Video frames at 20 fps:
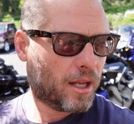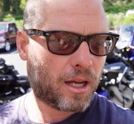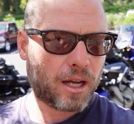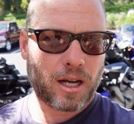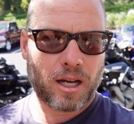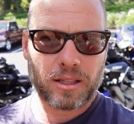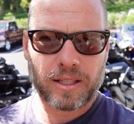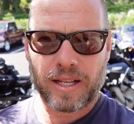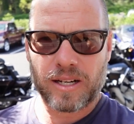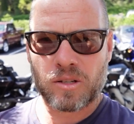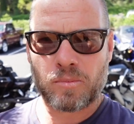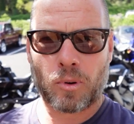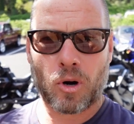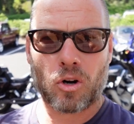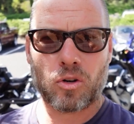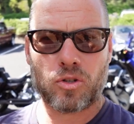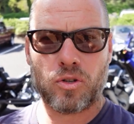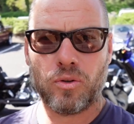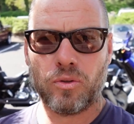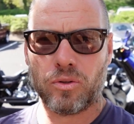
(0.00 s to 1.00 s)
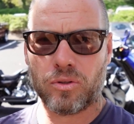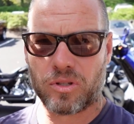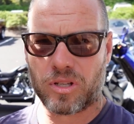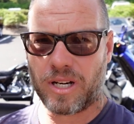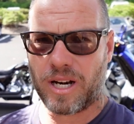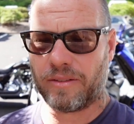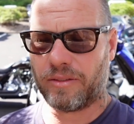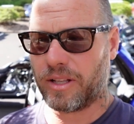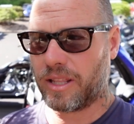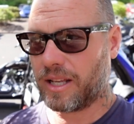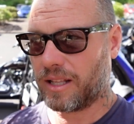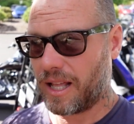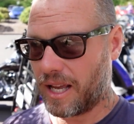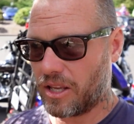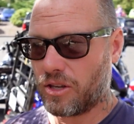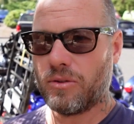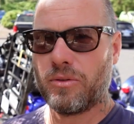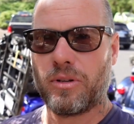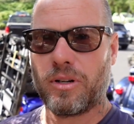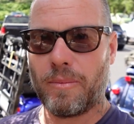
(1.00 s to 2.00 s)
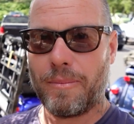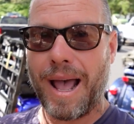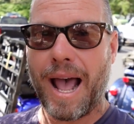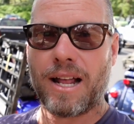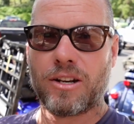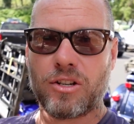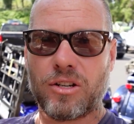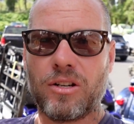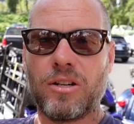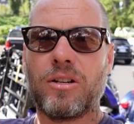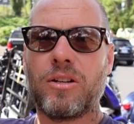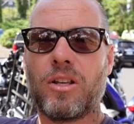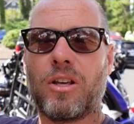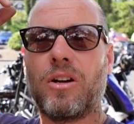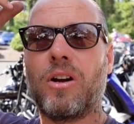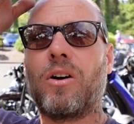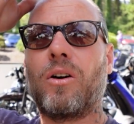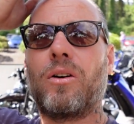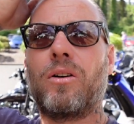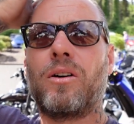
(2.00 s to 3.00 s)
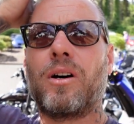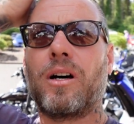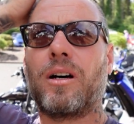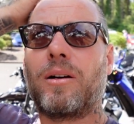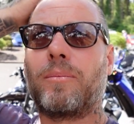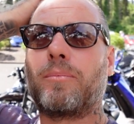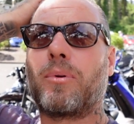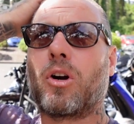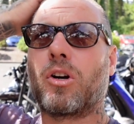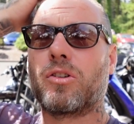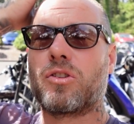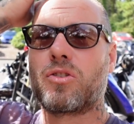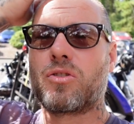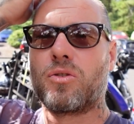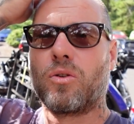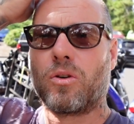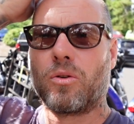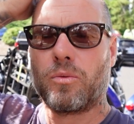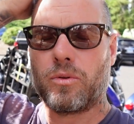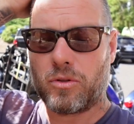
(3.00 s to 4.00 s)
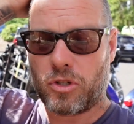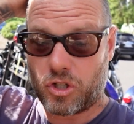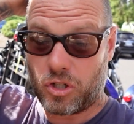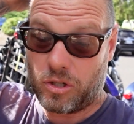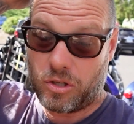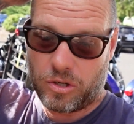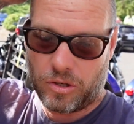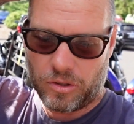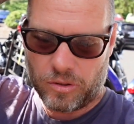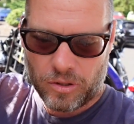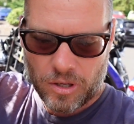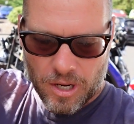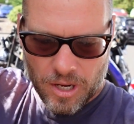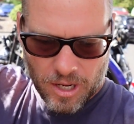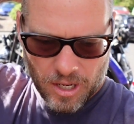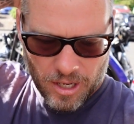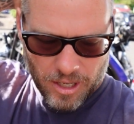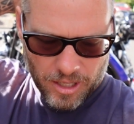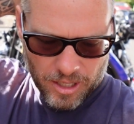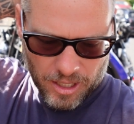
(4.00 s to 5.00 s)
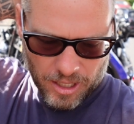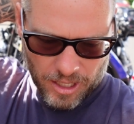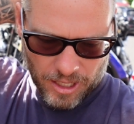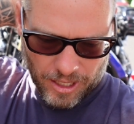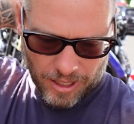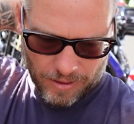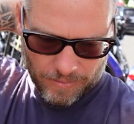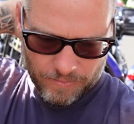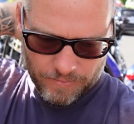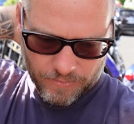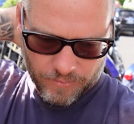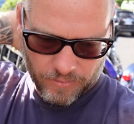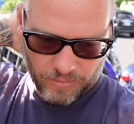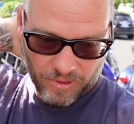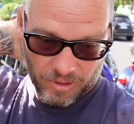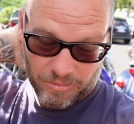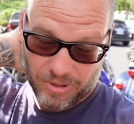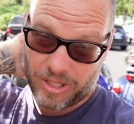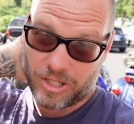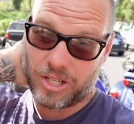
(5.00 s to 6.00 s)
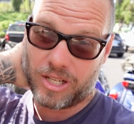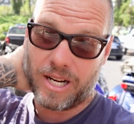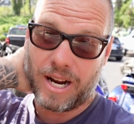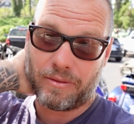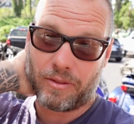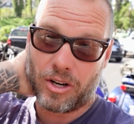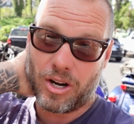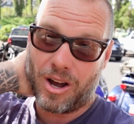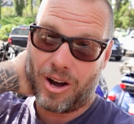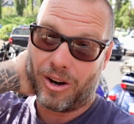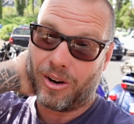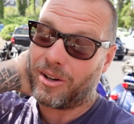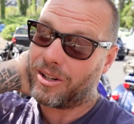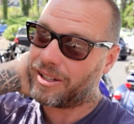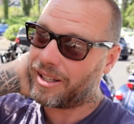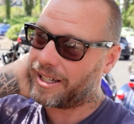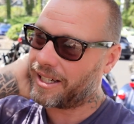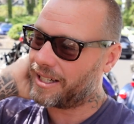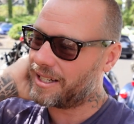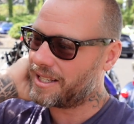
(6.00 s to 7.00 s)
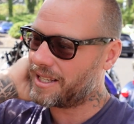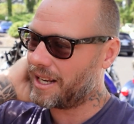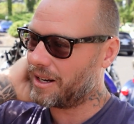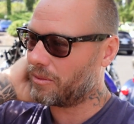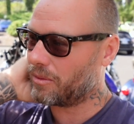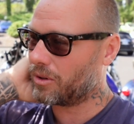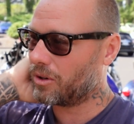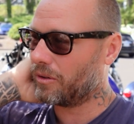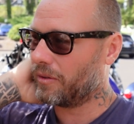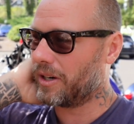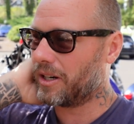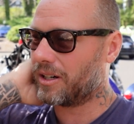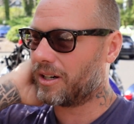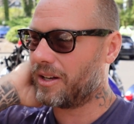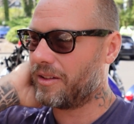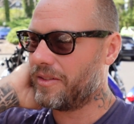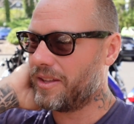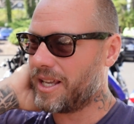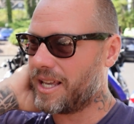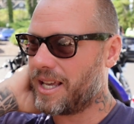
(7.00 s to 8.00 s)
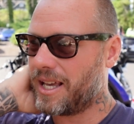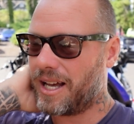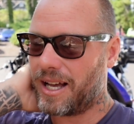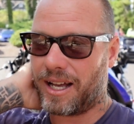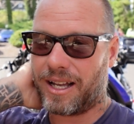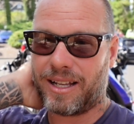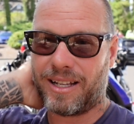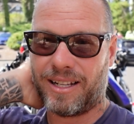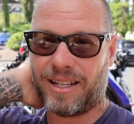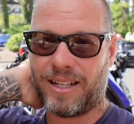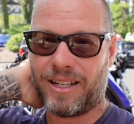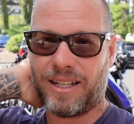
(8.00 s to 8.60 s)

Uh, let us borrow tools and everything like you would imagine, you know, a parts store should do. Um, but you never know. Like I said, we're over here on the uh,